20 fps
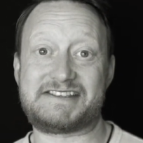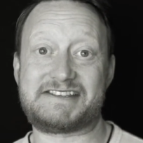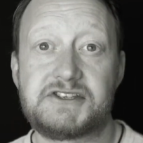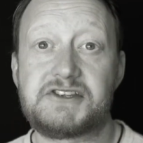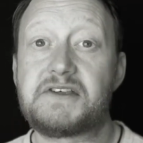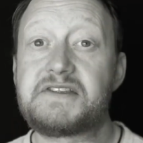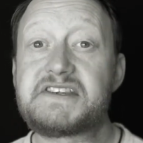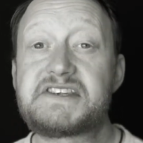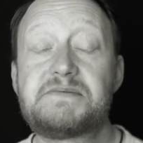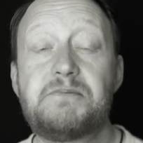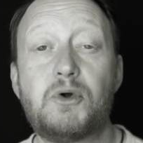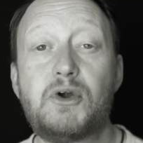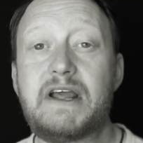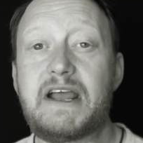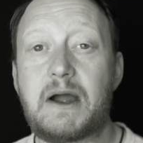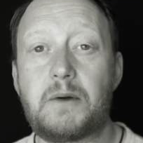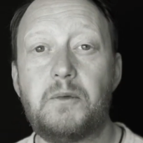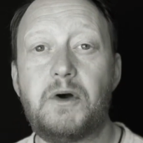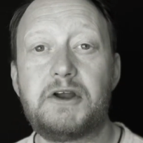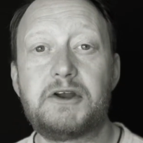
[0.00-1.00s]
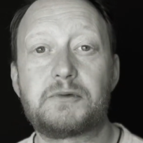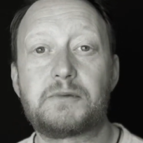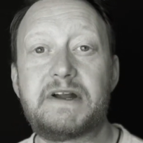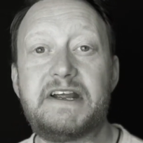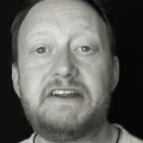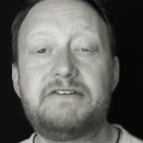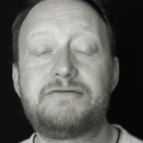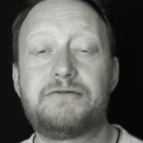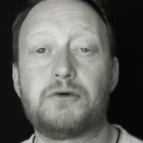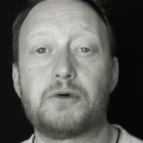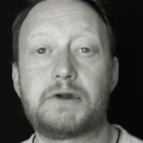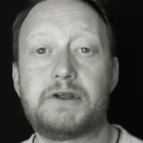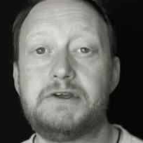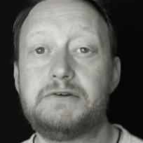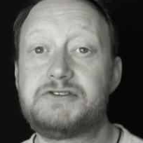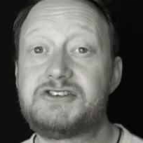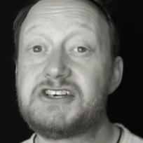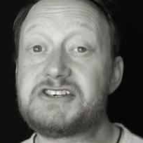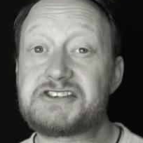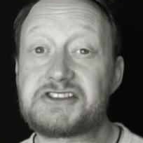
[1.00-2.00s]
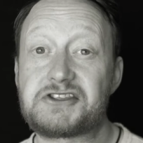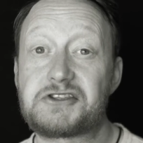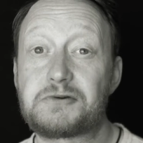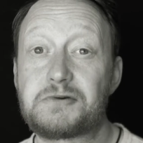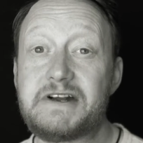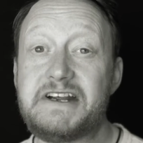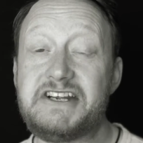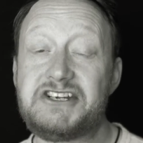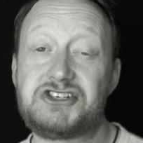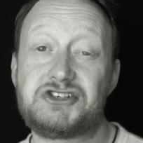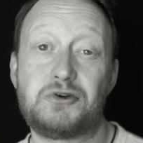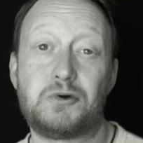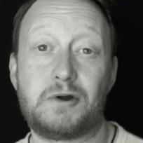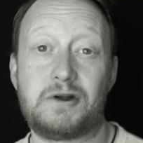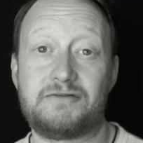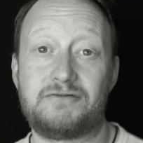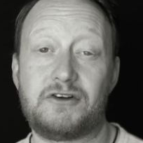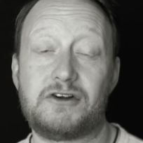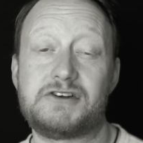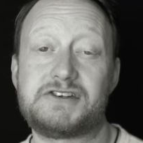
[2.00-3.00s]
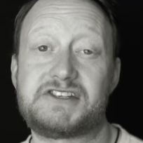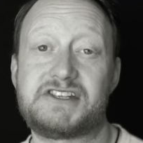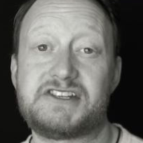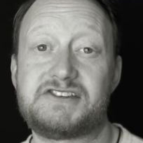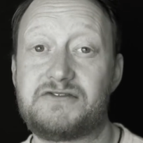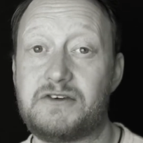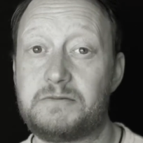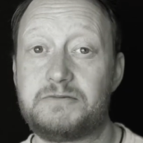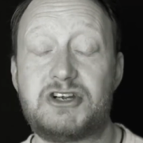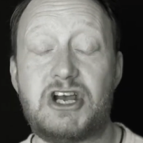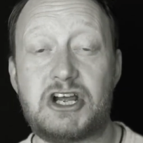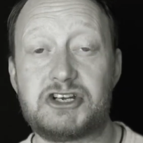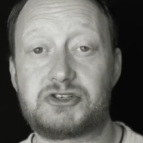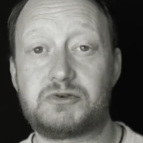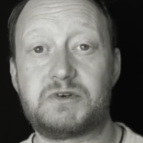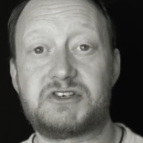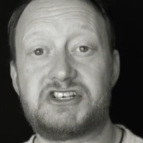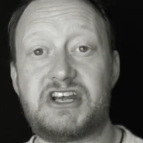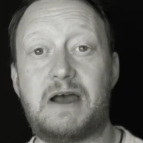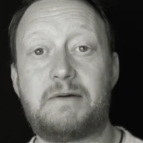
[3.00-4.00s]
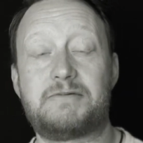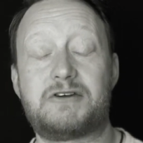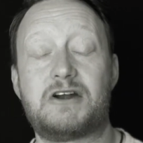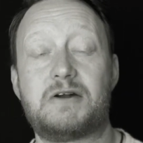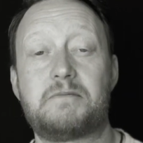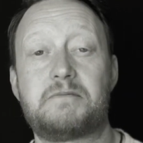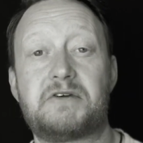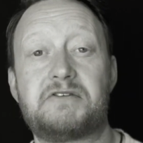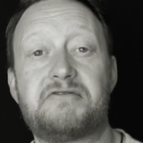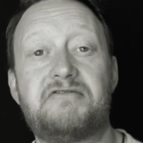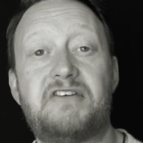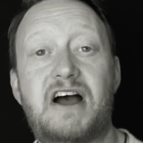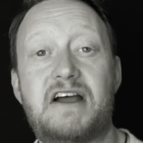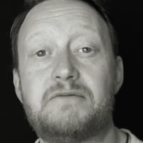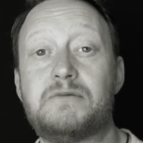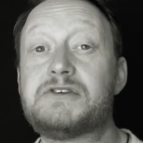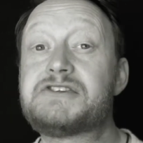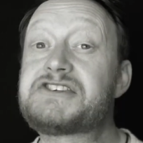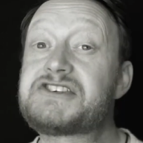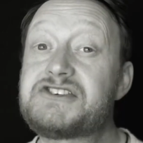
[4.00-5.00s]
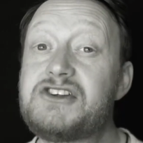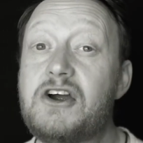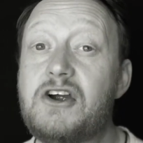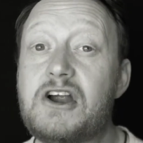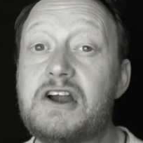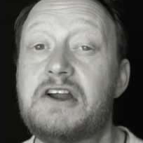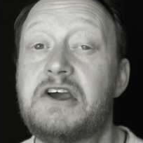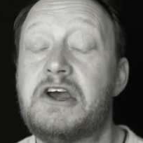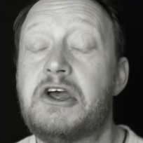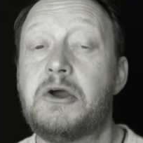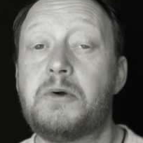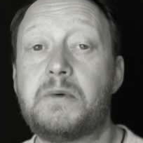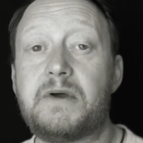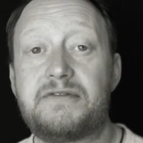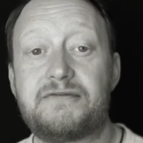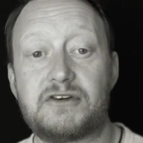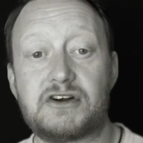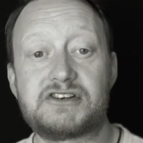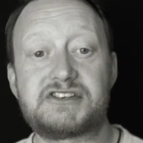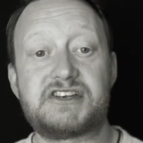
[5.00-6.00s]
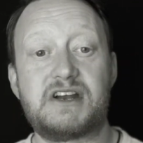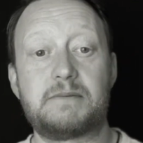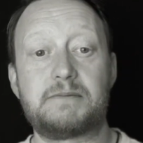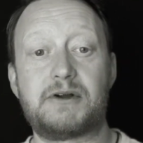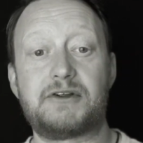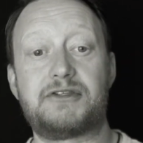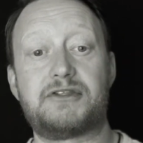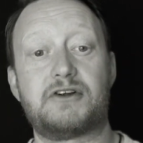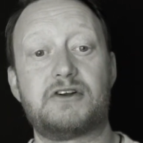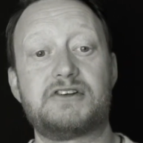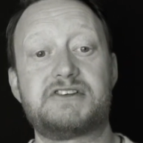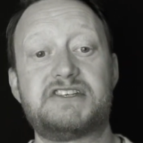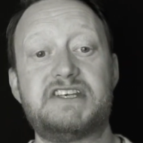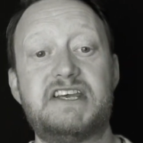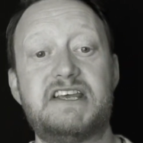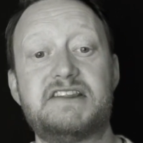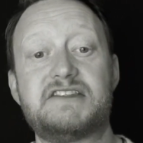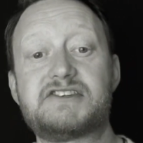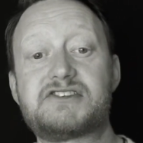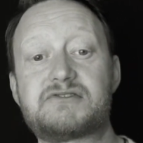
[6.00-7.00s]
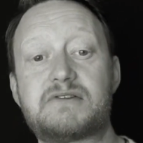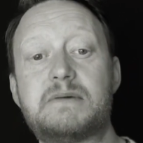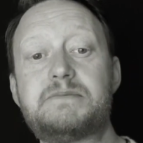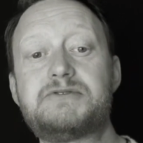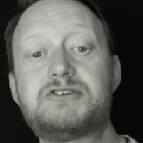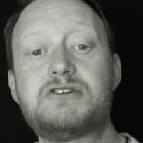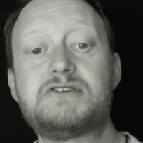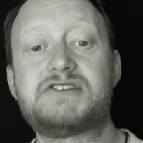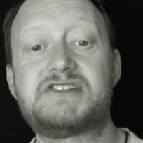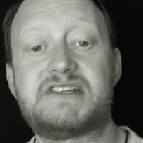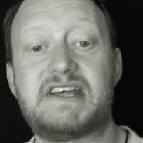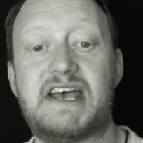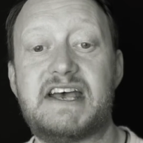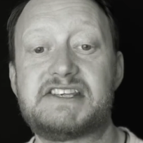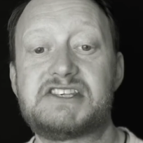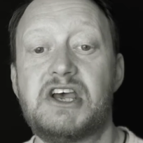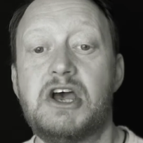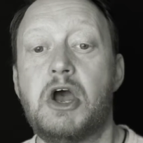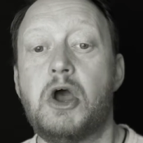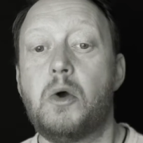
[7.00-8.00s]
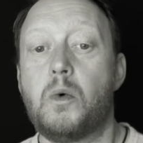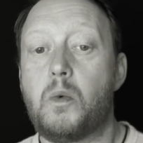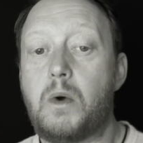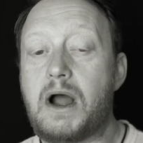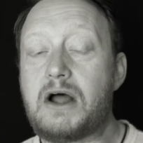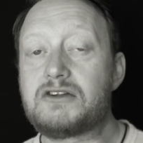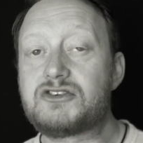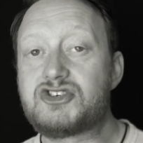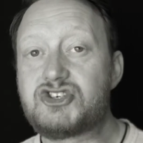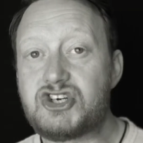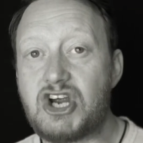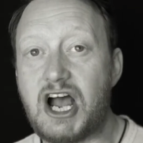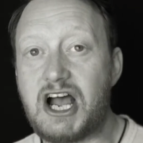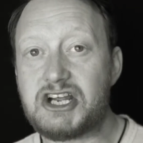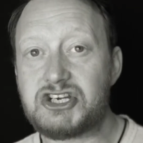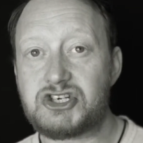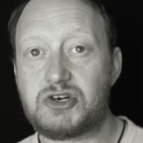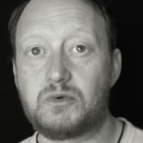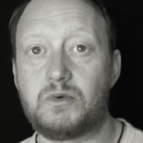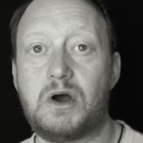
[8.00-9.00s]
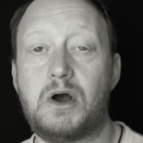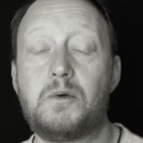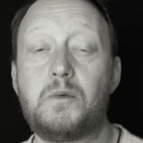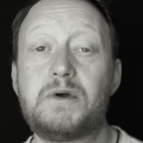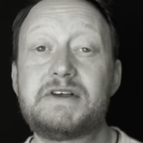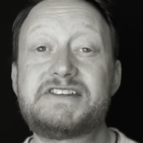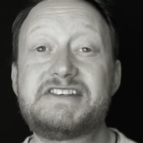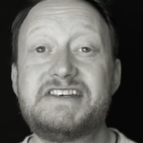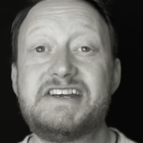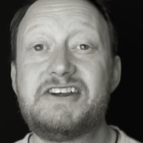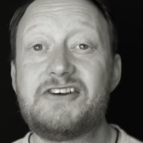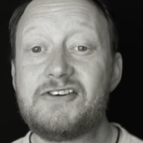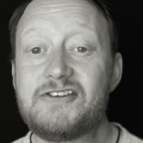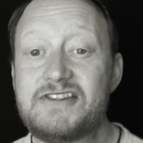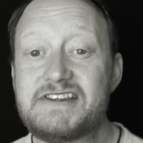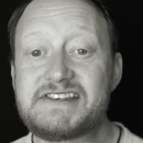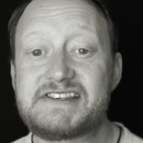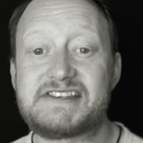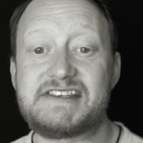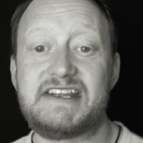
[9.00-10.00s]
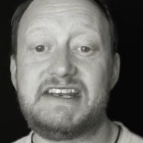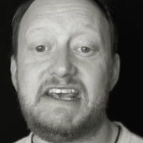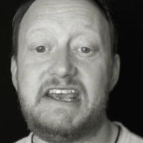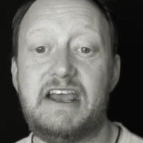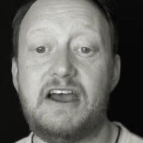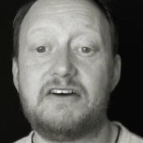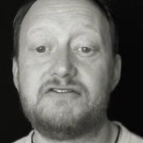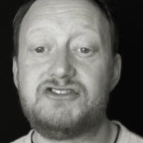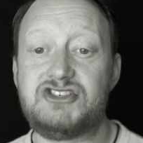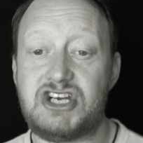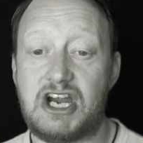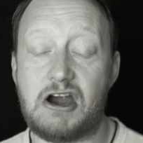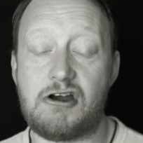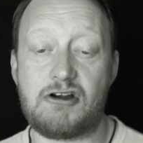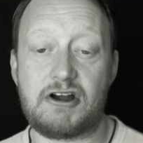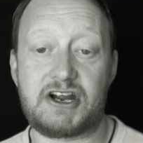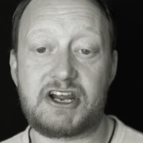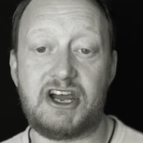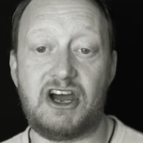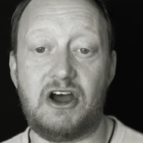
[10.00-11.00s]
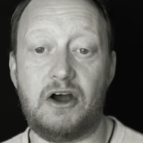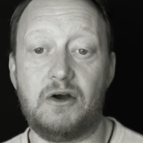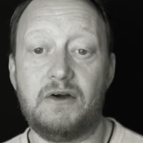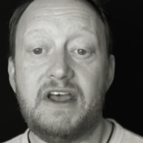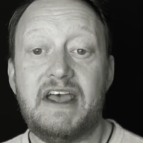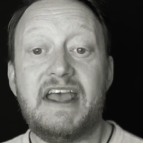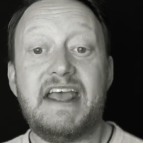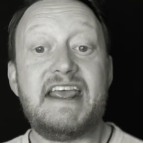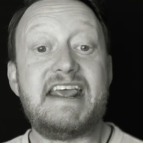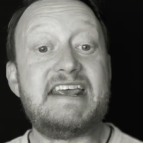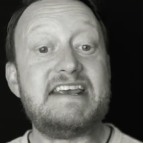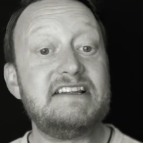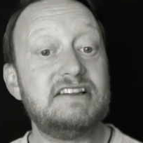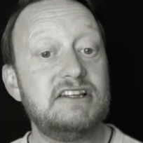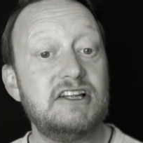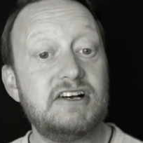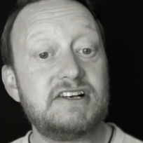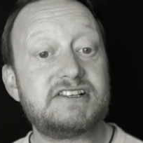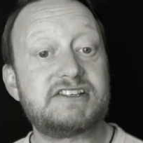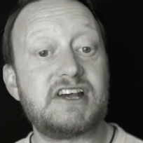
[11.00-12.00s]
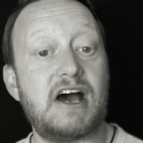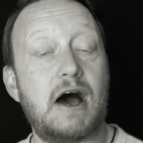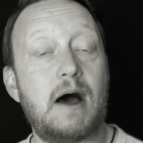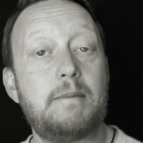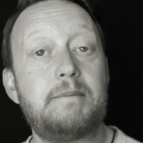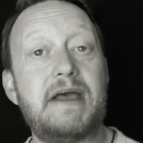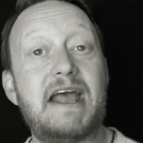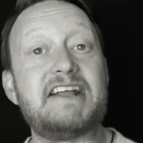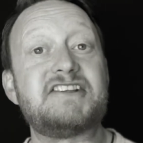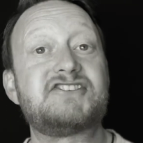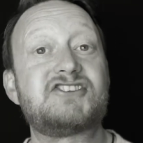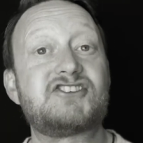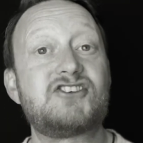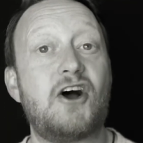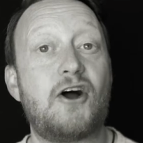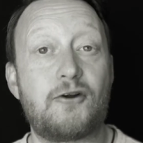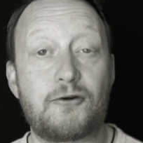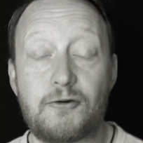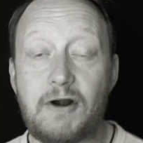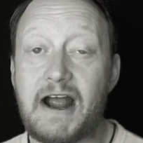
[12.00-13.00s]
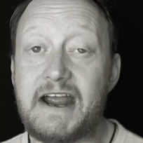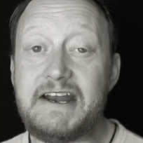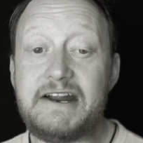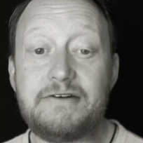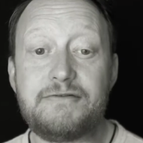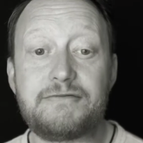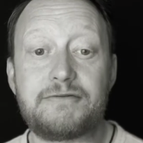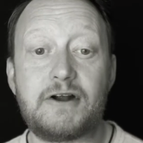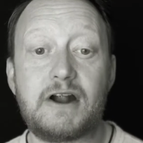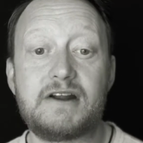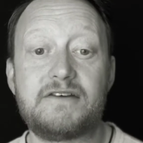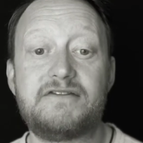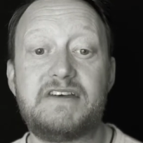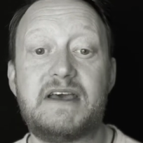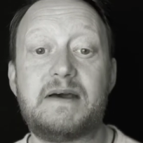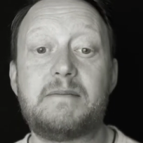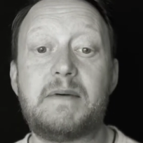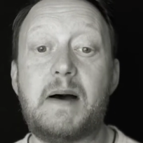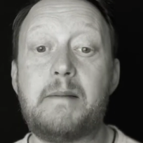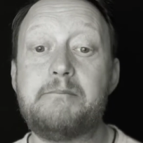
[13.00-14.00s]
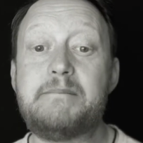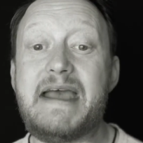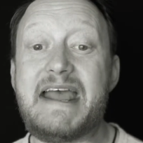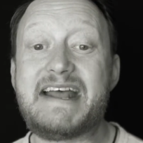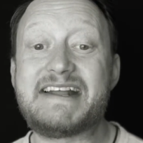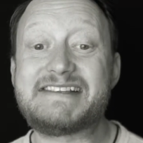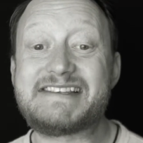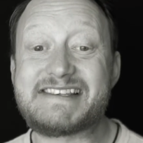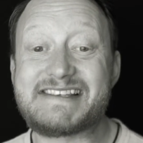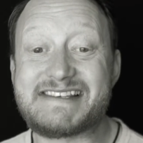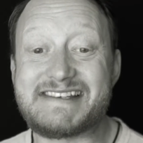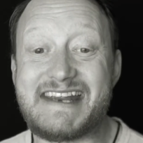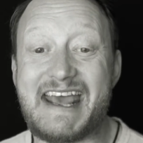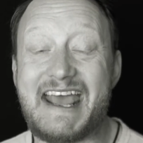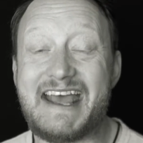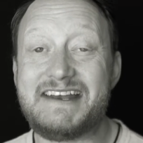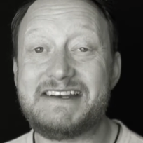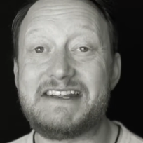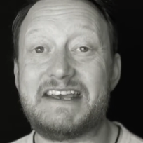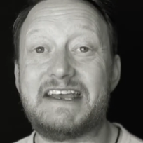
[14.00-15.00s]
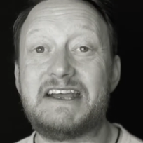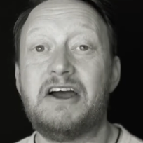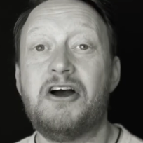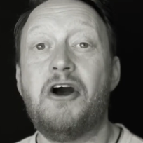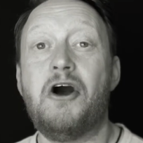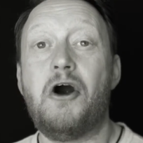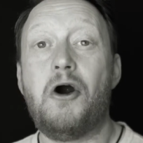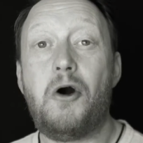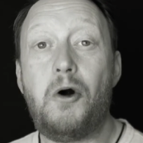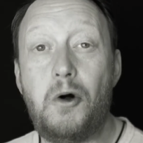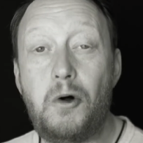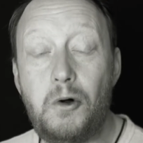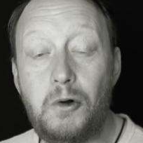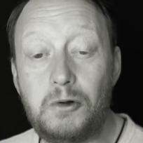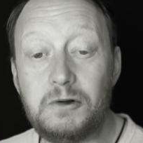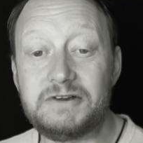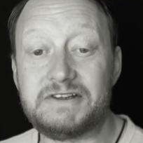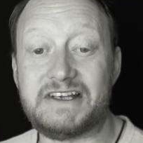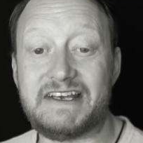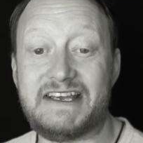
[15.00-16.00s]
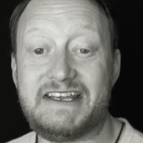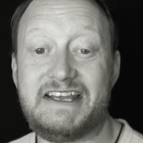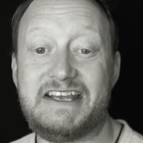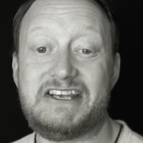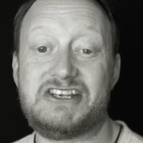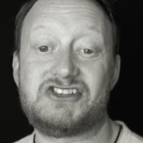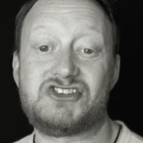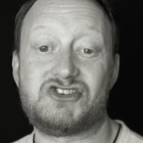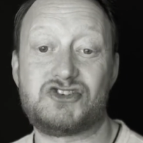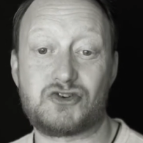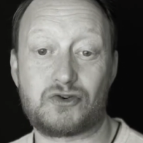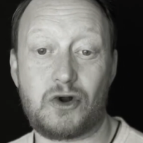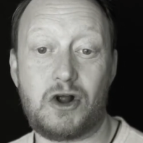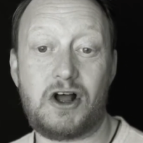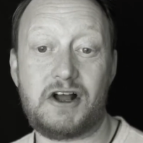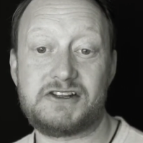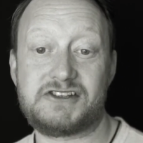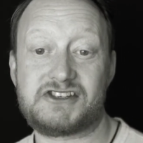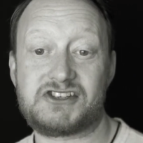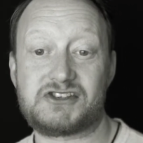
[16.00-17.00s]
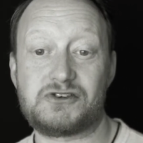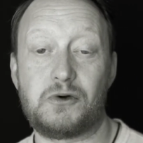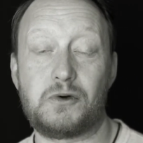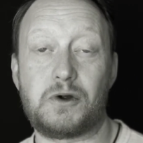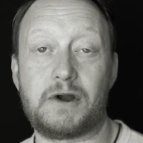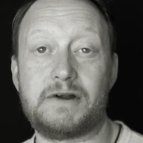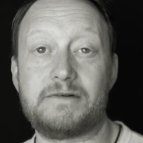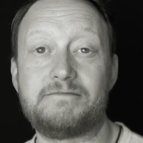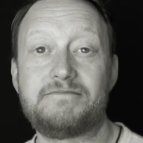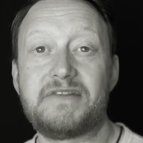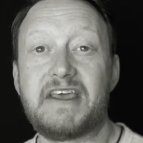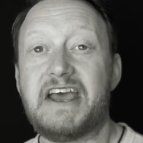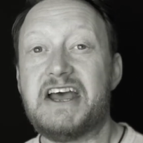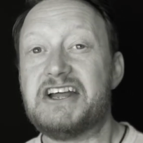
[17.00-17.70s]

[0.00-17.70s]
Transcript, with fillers: So this morning I want to read for you just three short verses from Joshua chapter number 5. We'll start with verse number 13. The scripture says, While Joshua was near the city of Jericho, he looked up and saw right in front of him a man standing holding his drawn sword.